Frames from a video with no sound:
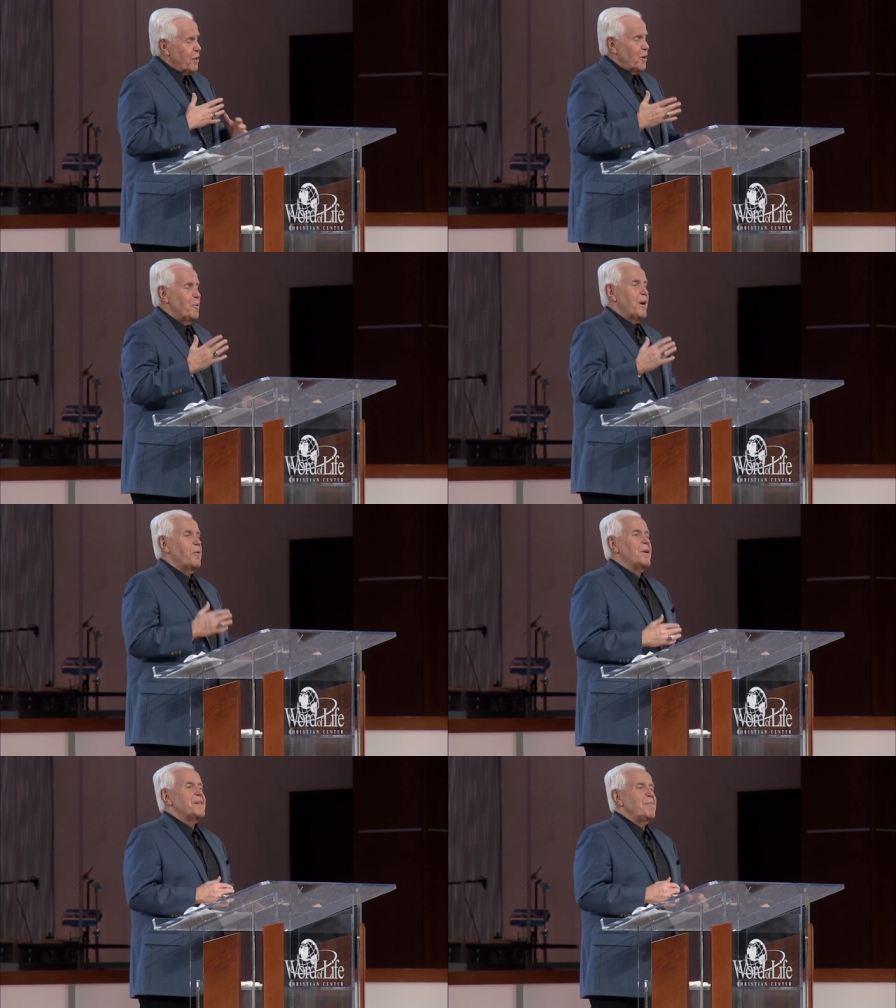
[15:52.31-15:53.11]
You know, when I
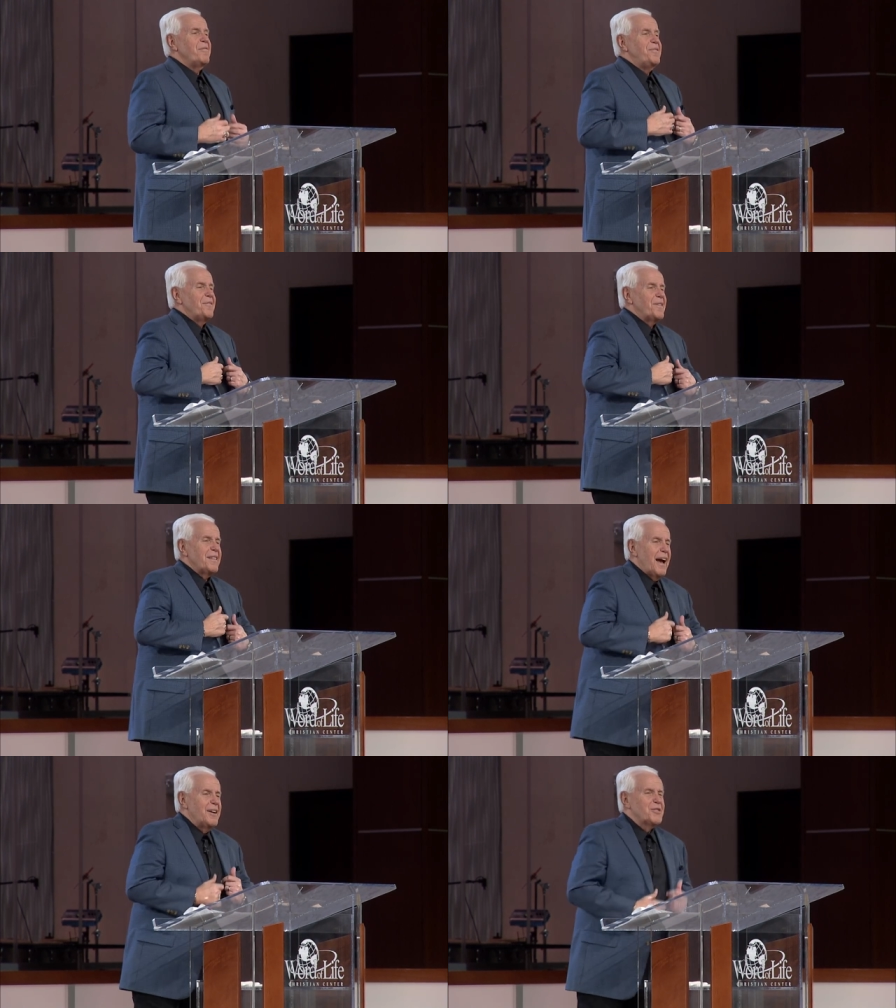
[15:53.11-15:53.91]
went to my 50th
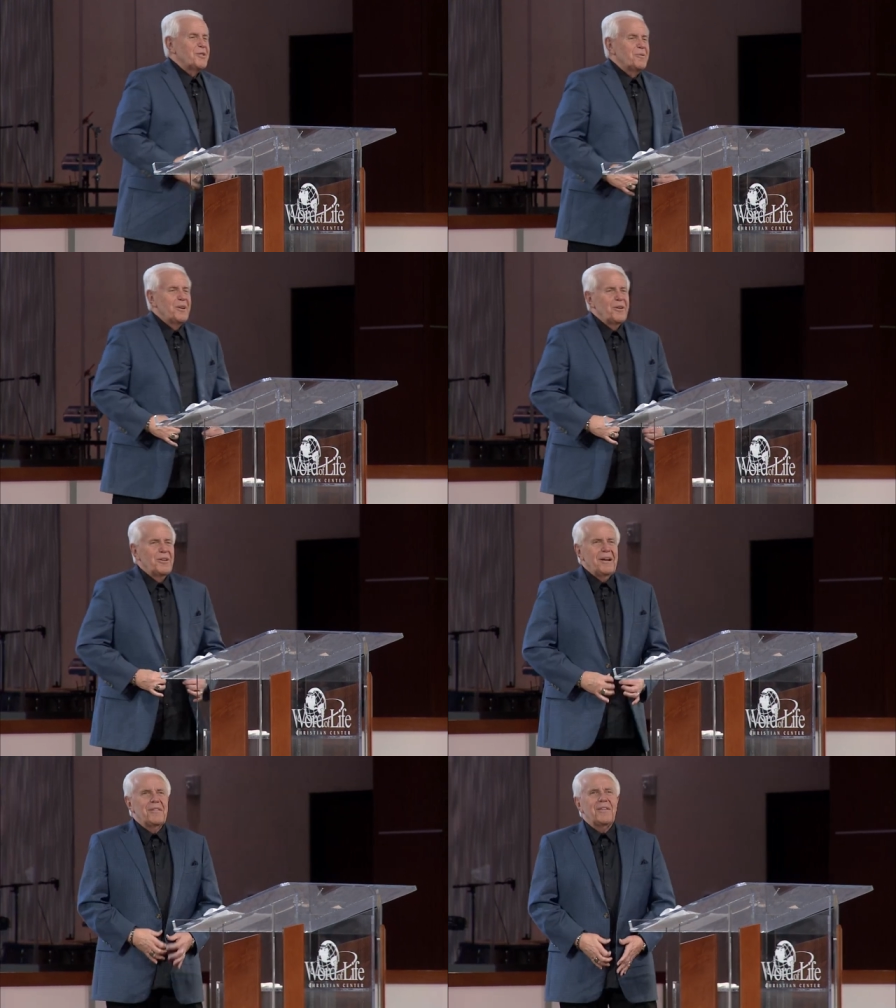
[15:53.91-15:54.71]
high school
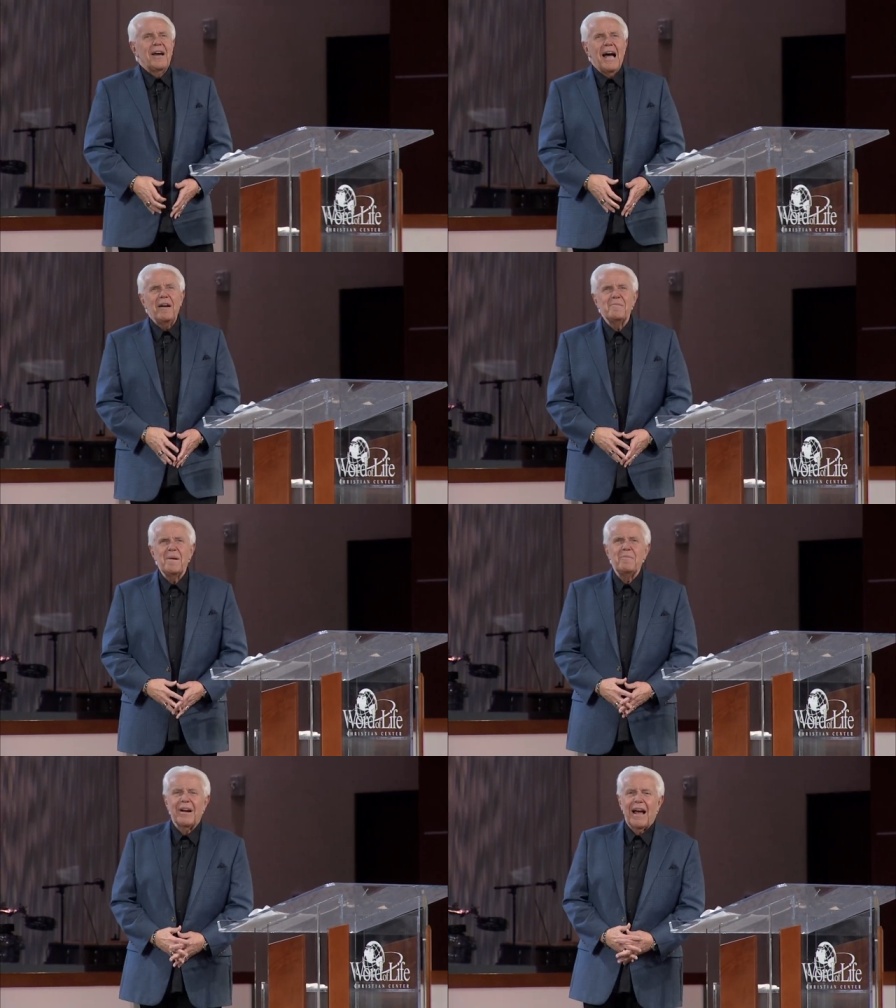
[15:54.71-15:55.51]
reunion, never thought, I
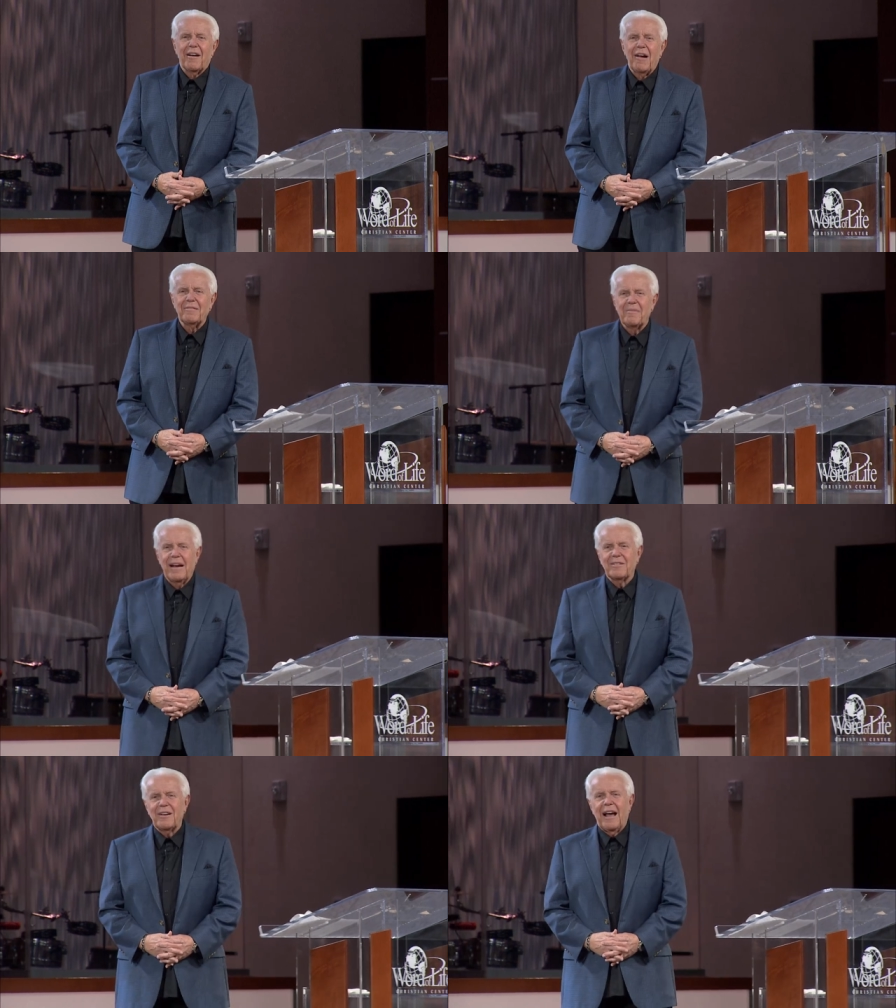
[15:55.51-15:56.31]
remember when I graduated from
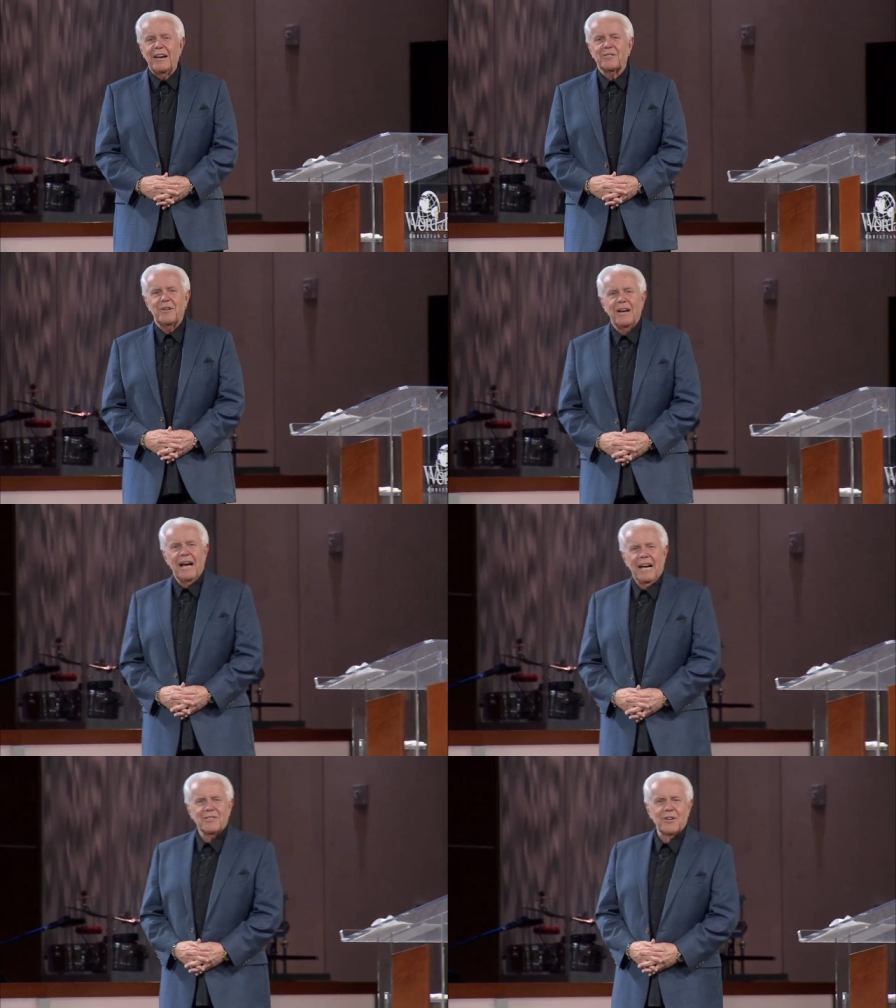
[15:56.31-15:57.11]
high, school,
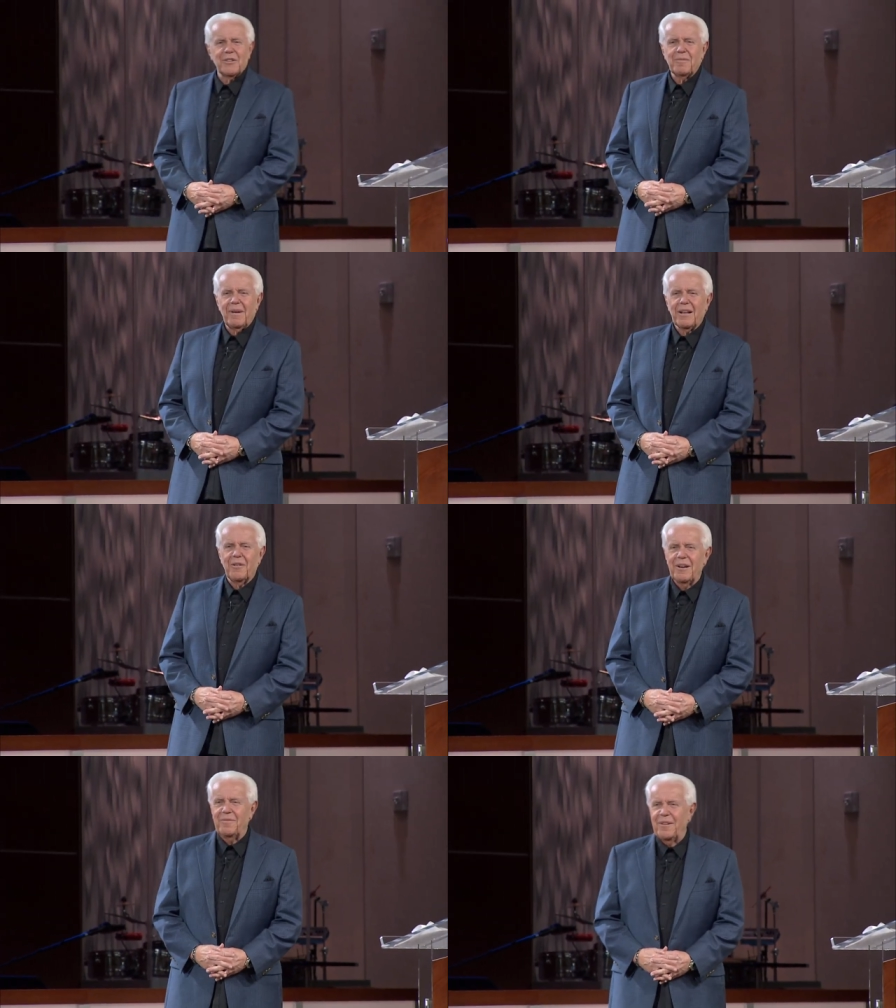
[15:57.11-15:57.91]
I saw somebody
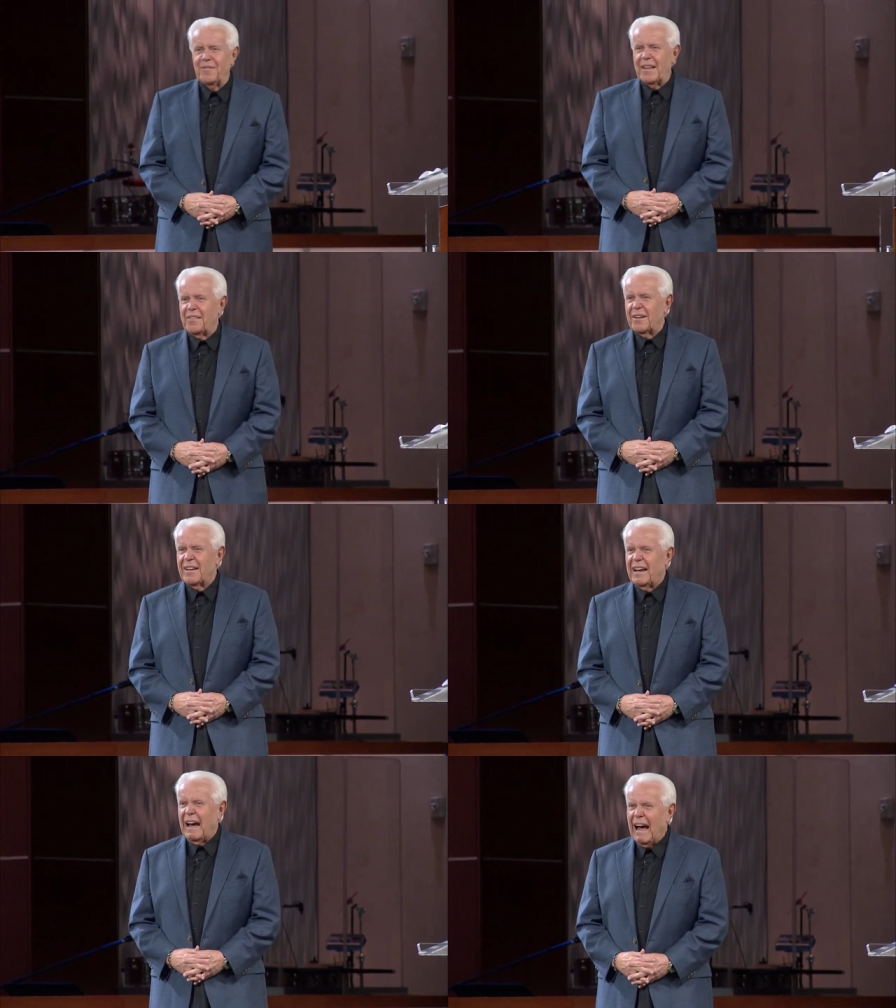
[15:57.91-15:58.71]
going to 50. I thought,
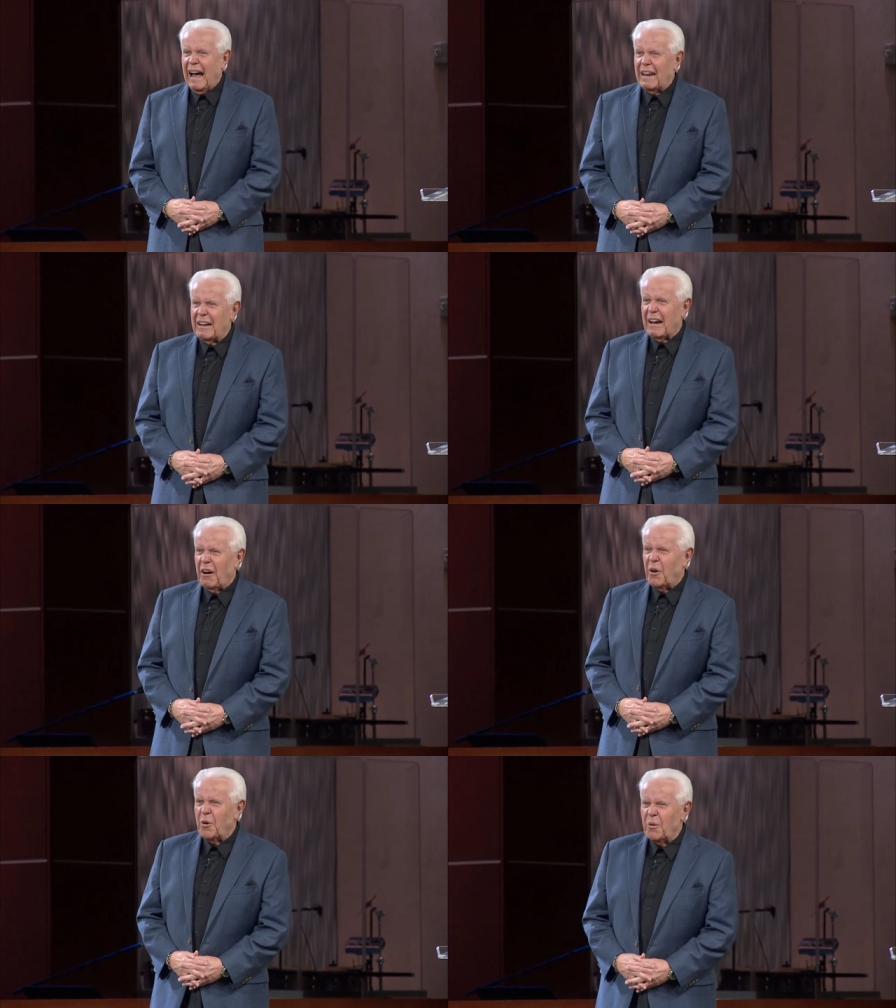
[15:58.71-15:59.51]
God, look how
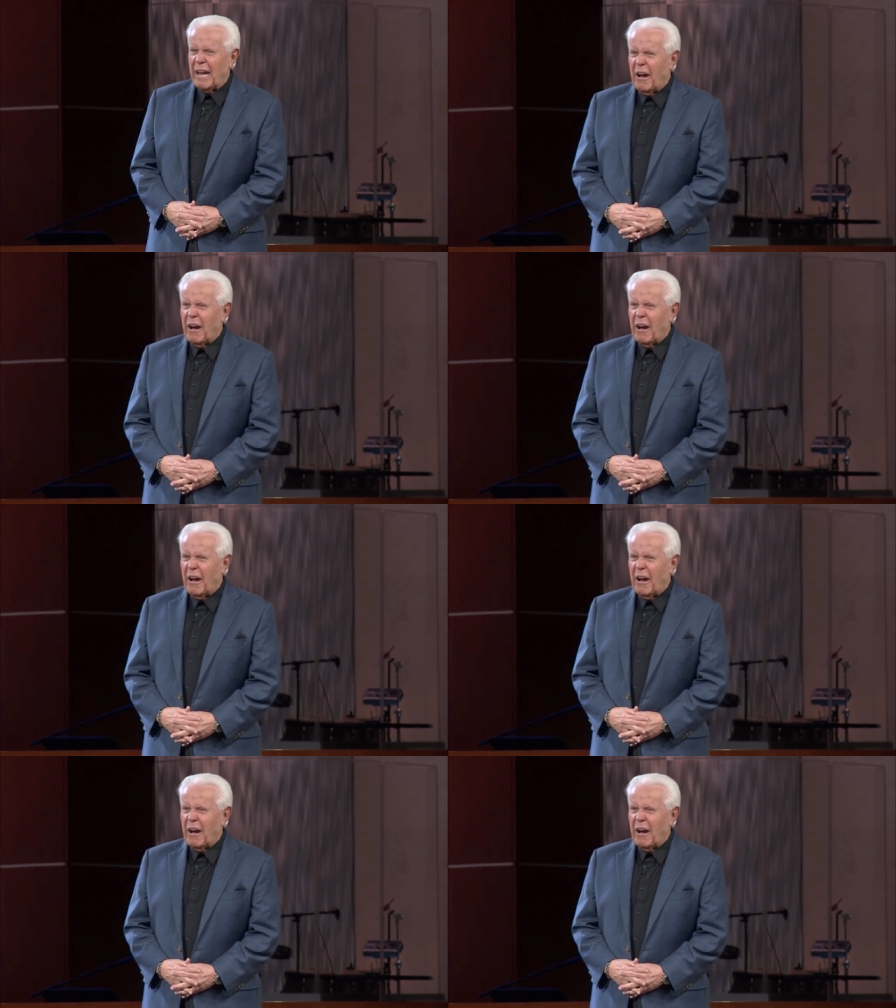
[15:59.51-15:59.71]
old they are.